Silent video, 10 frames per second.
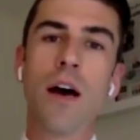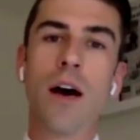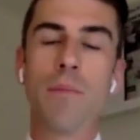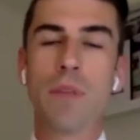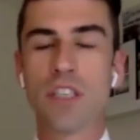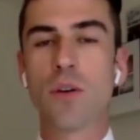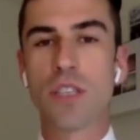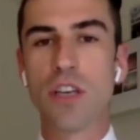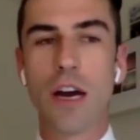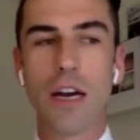So it's
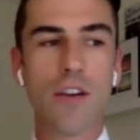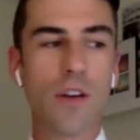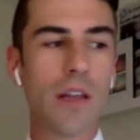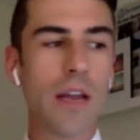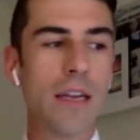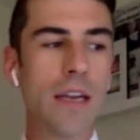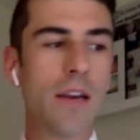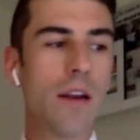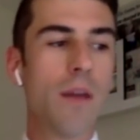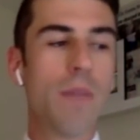not here in London,
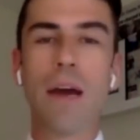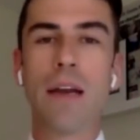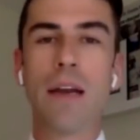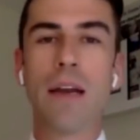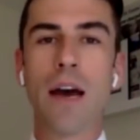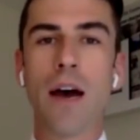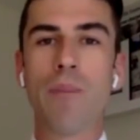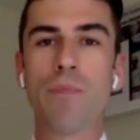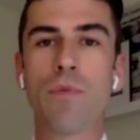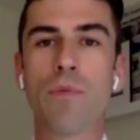but
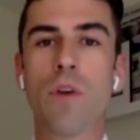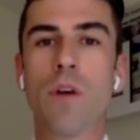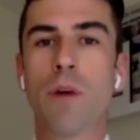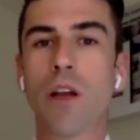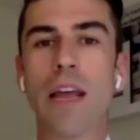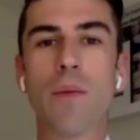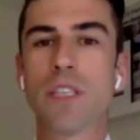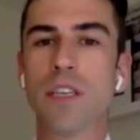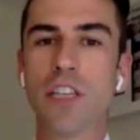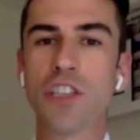Barletta
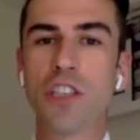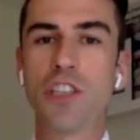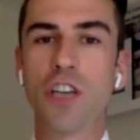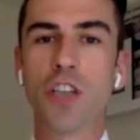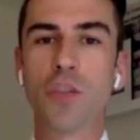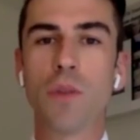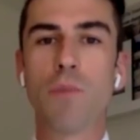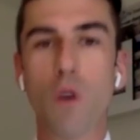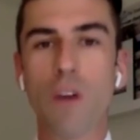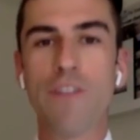was additionally charged with
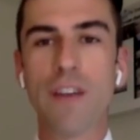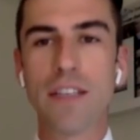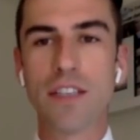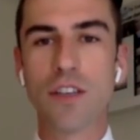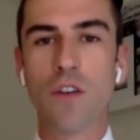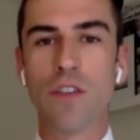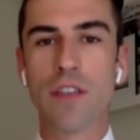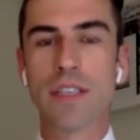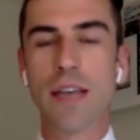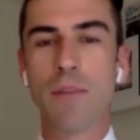more offenses over the
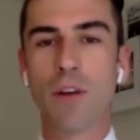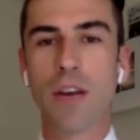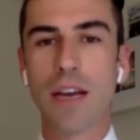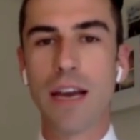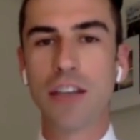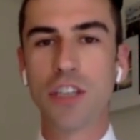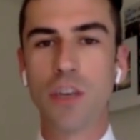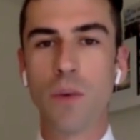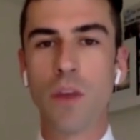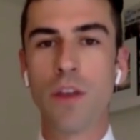summer in
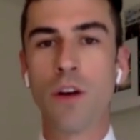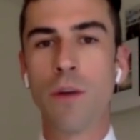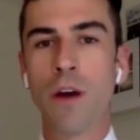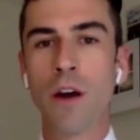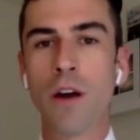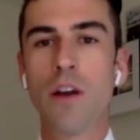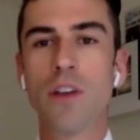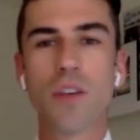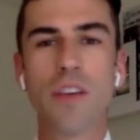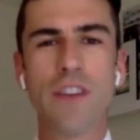connection with Hobart.
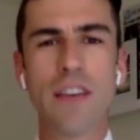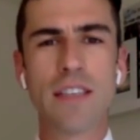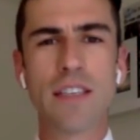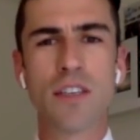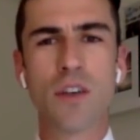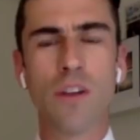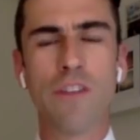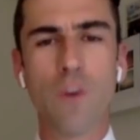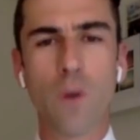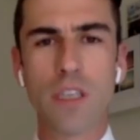So he faces a total of
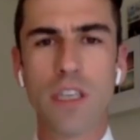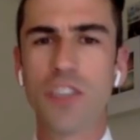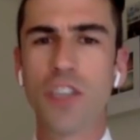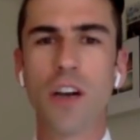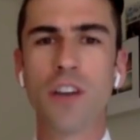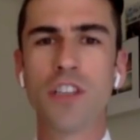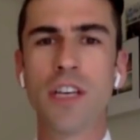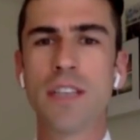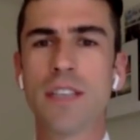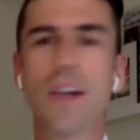14
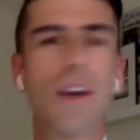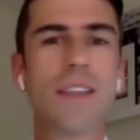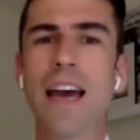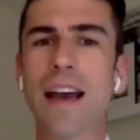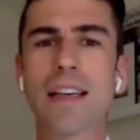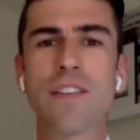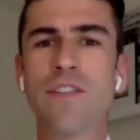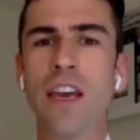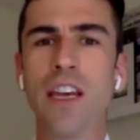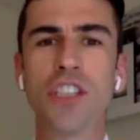charges: tax
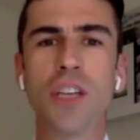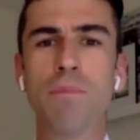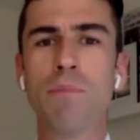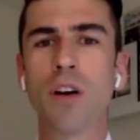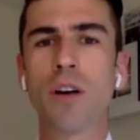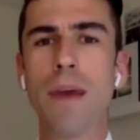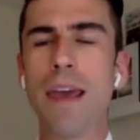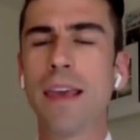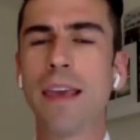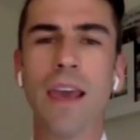evasion,
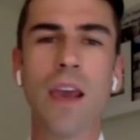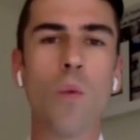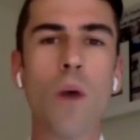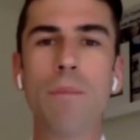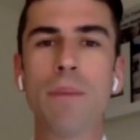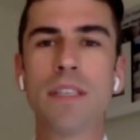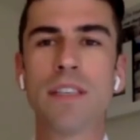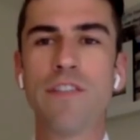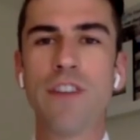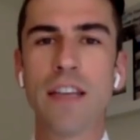bookmaking, weapons
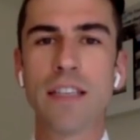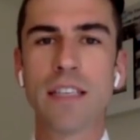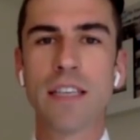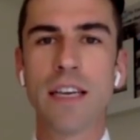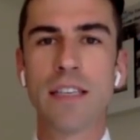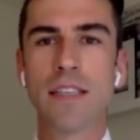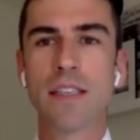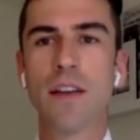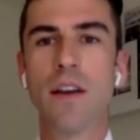offenses.